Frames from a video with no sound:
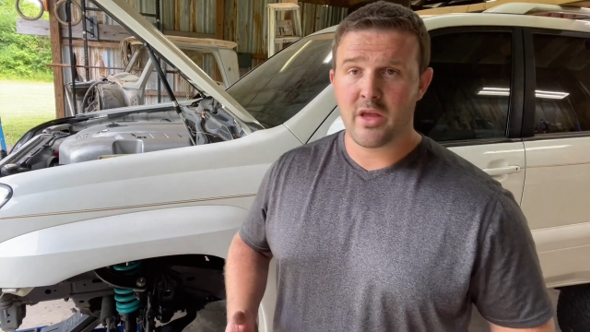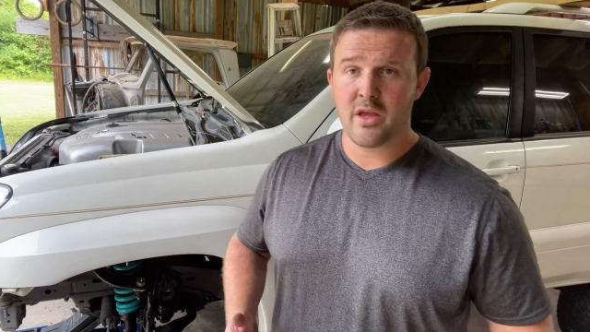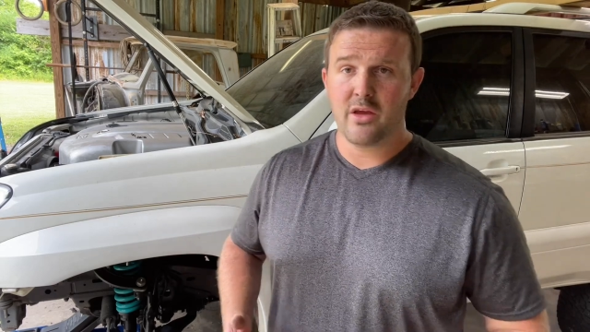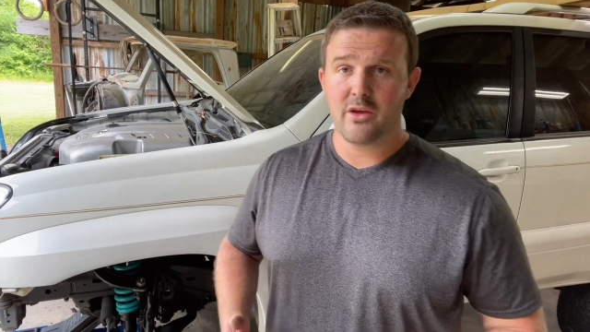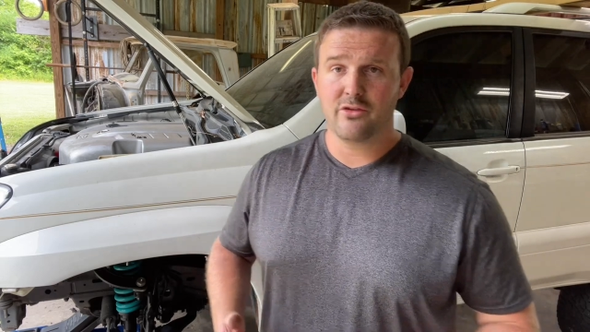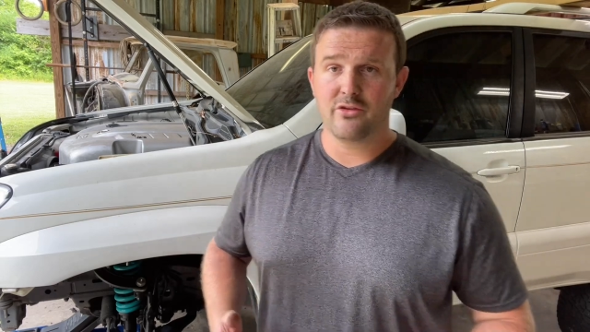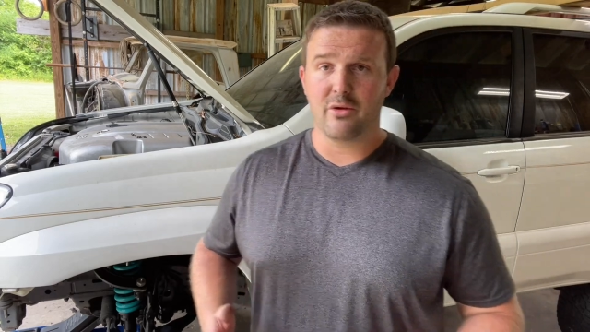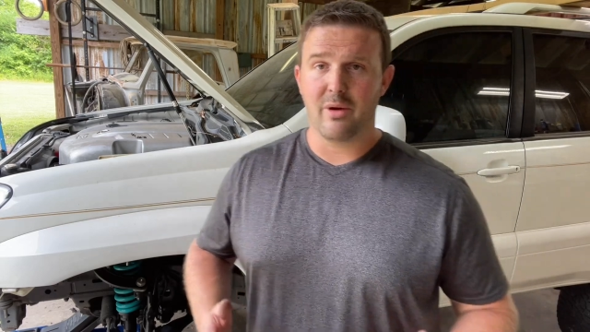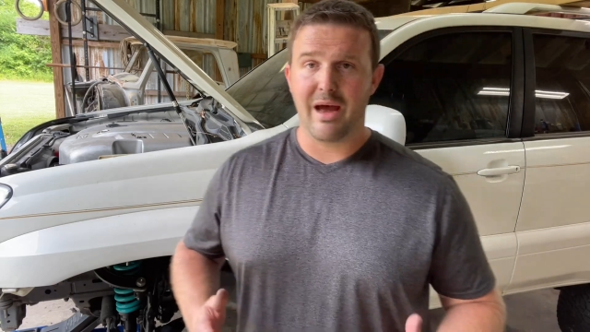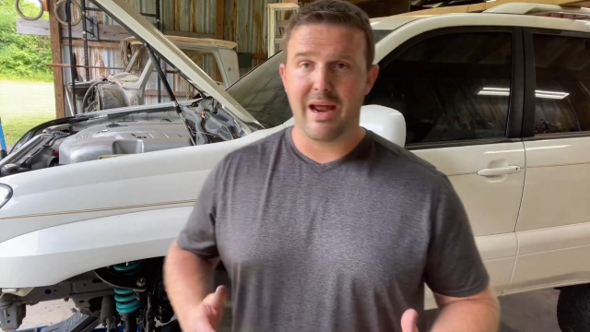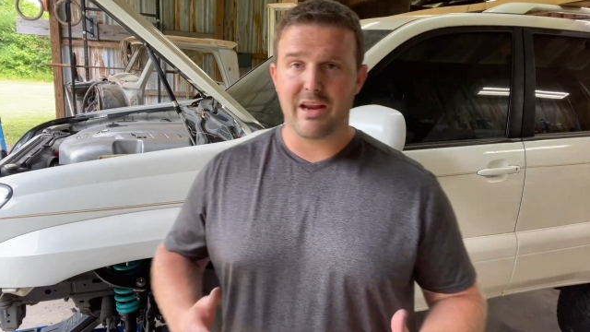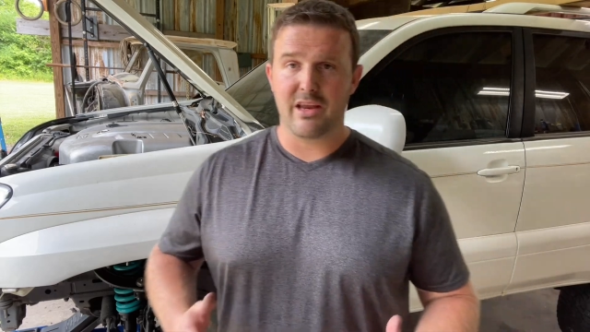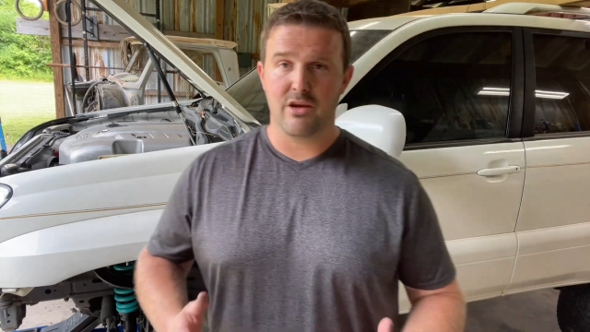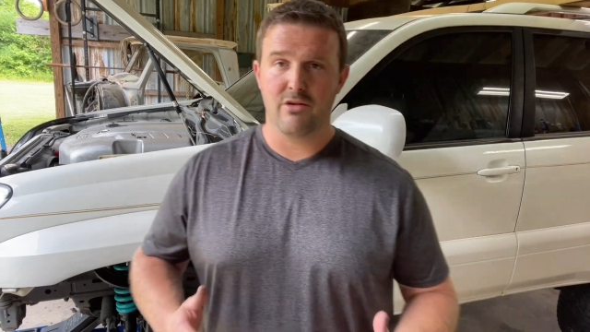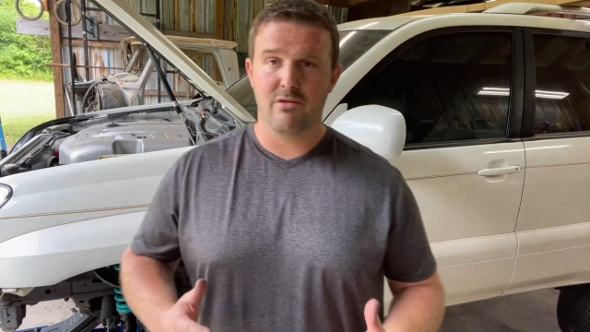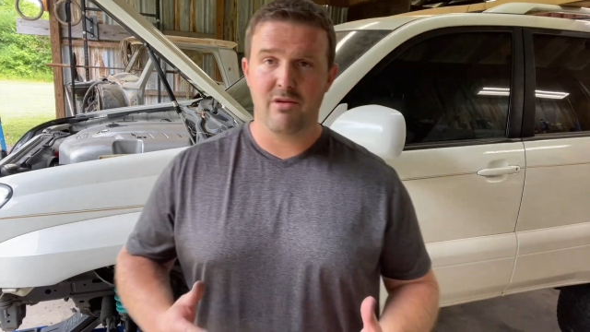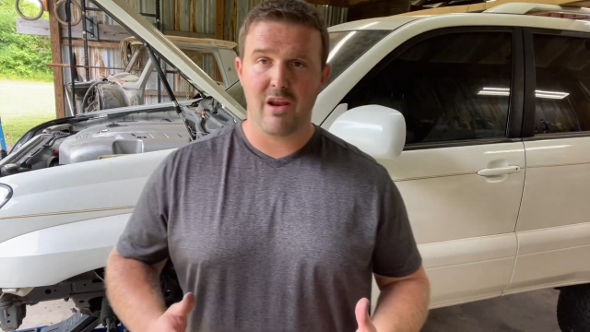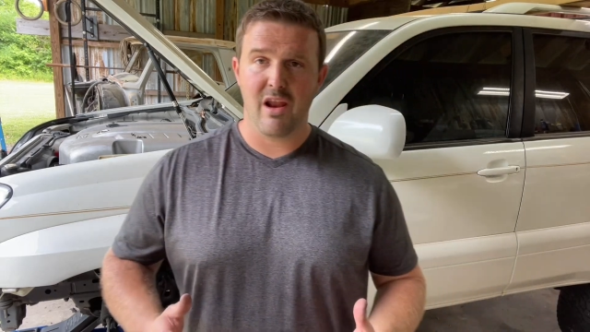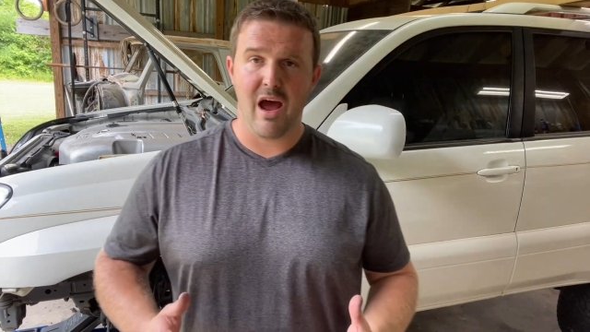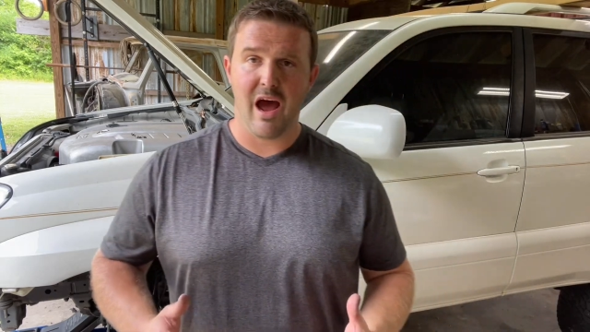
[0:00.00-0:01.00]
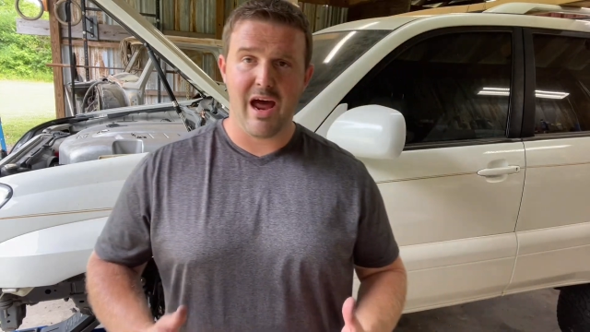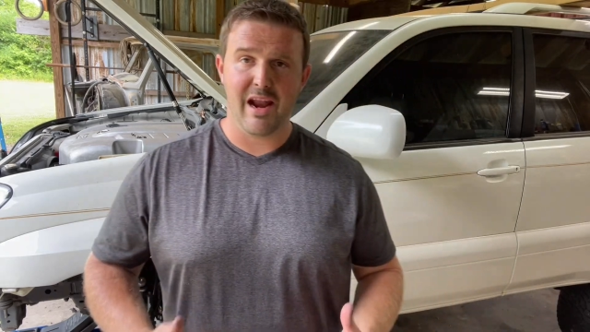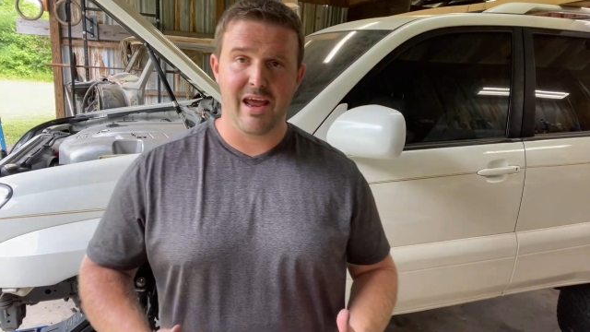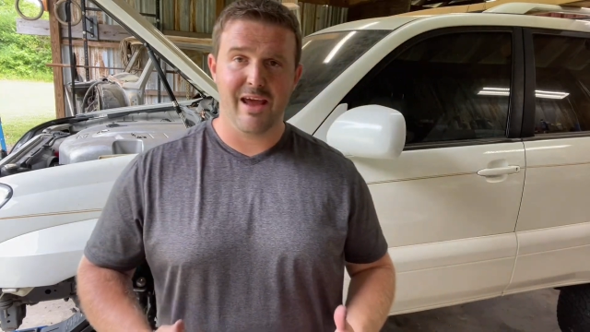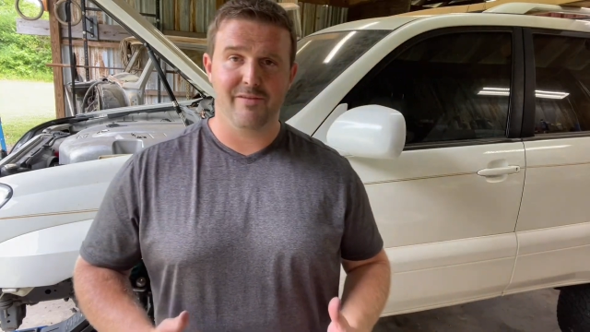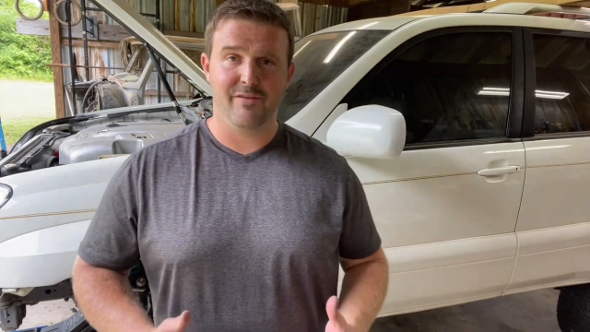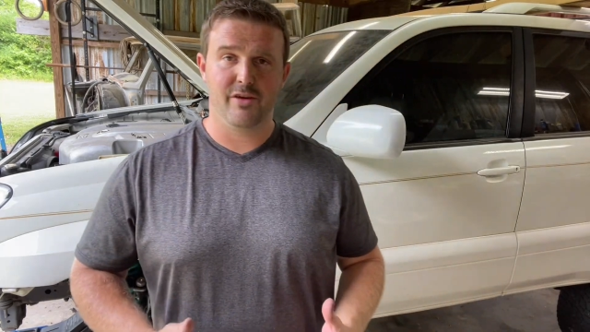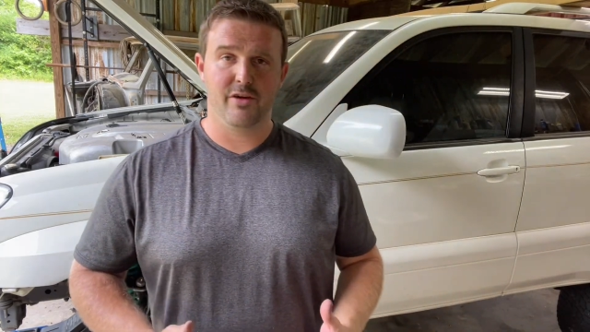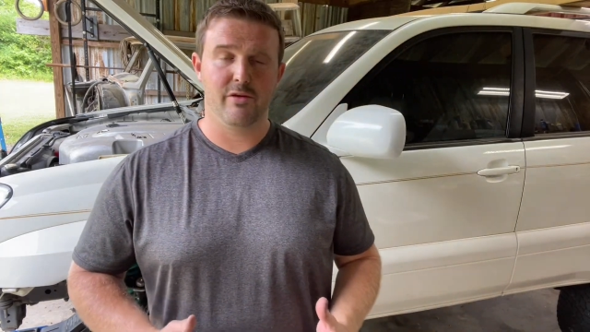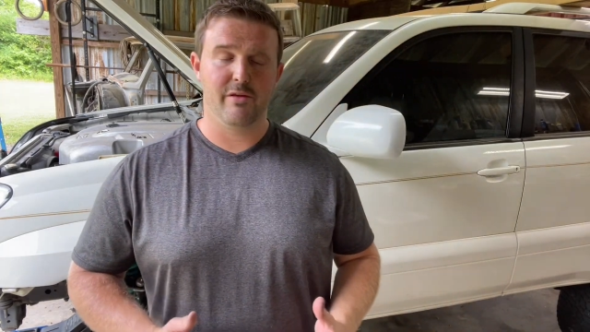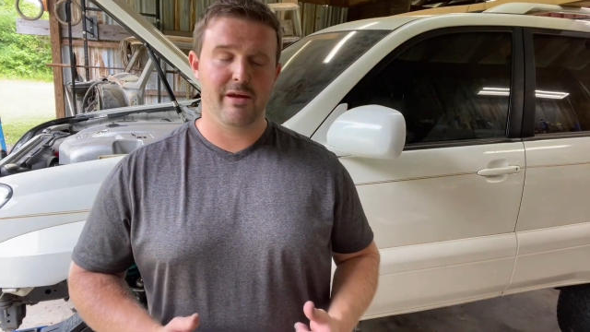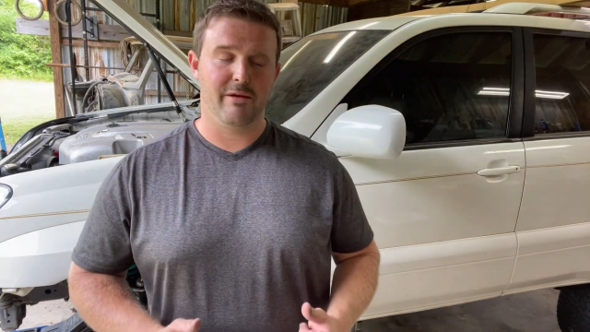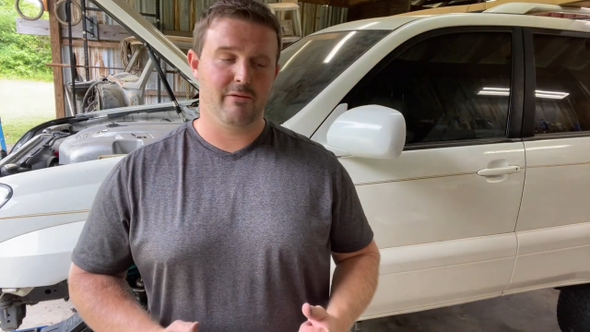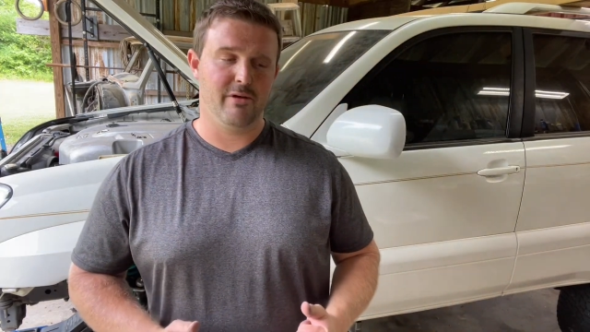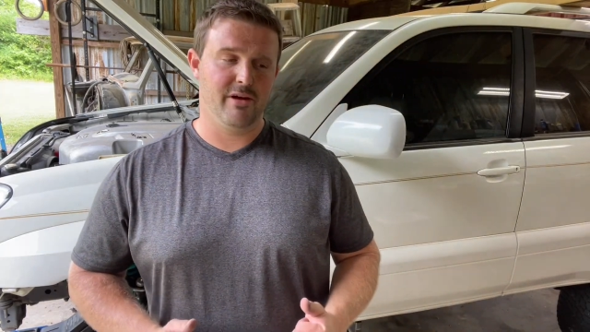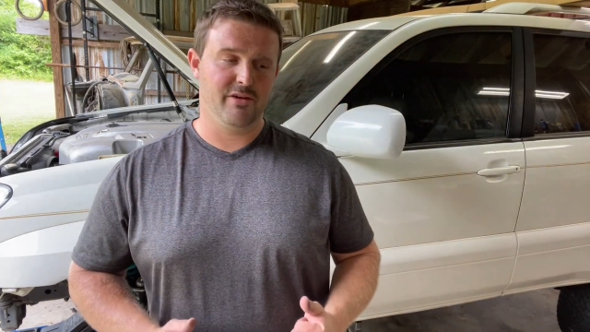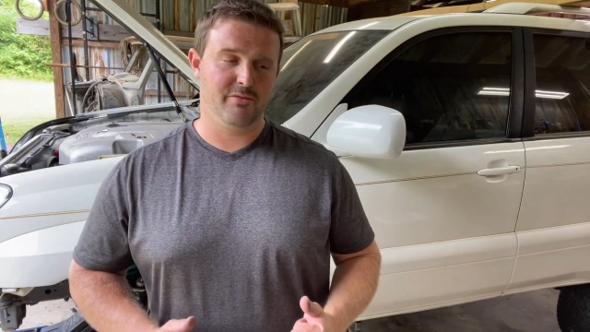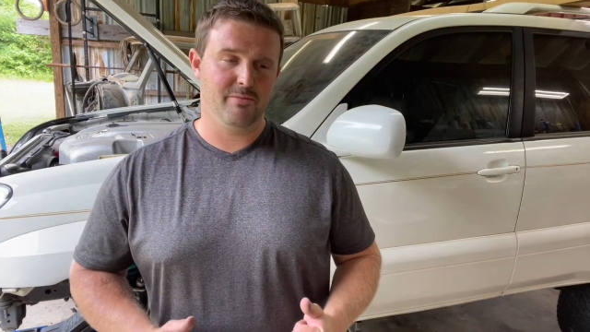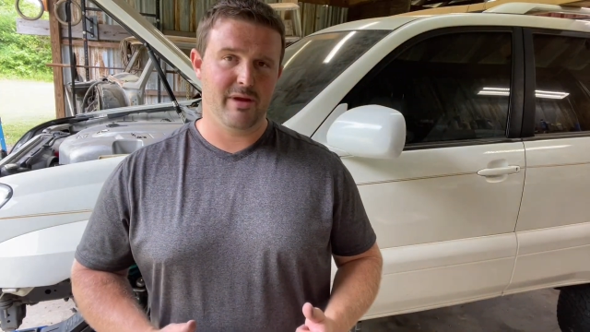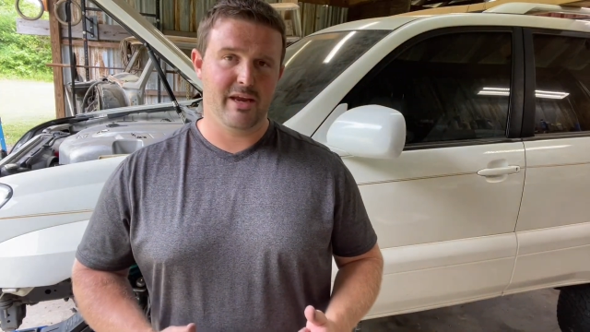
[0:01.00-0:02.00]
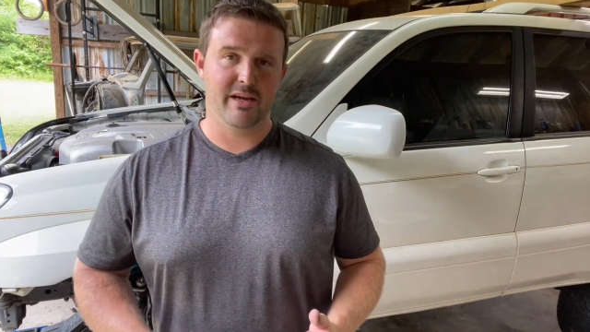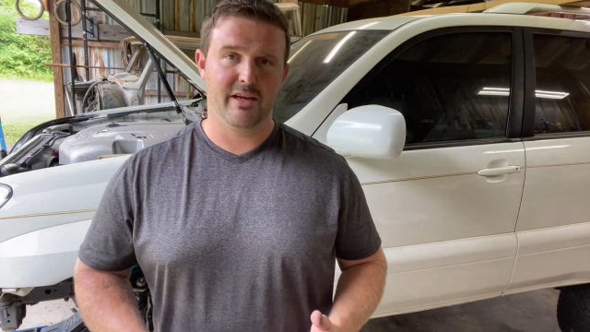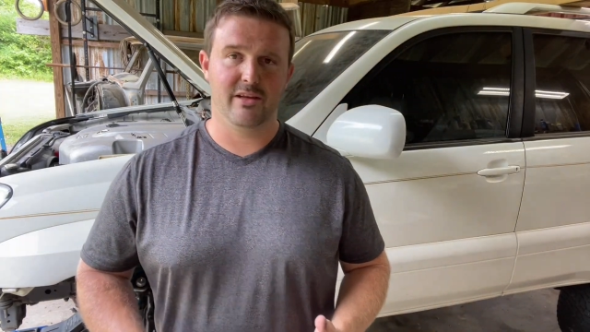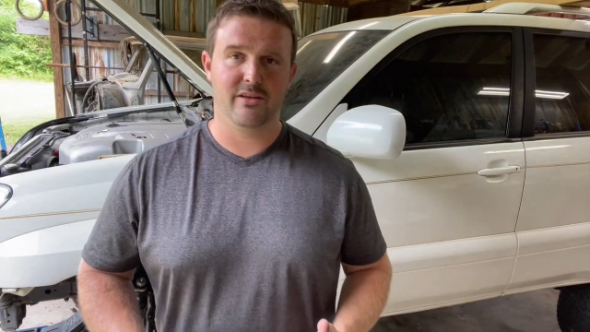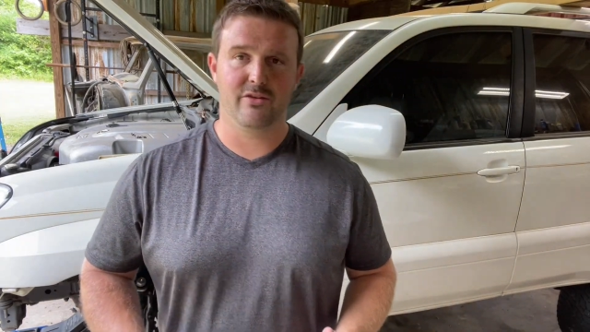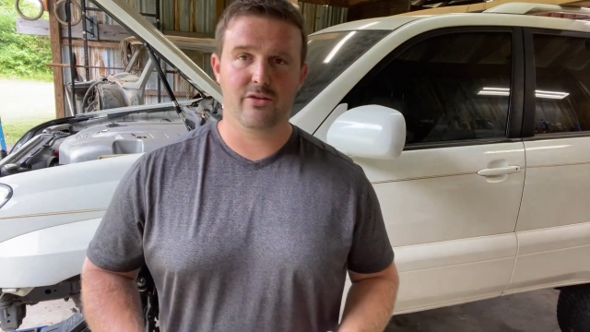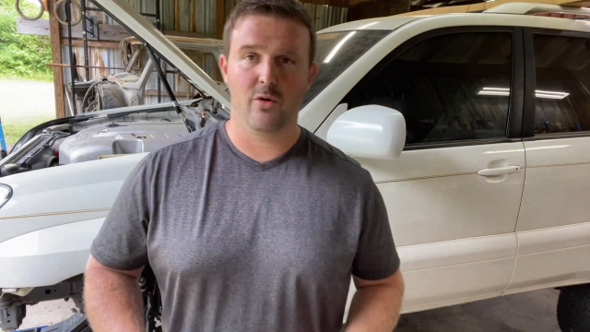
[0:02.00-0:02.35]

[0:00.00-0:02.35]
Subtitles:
So how do you not have to do that rust maintenance?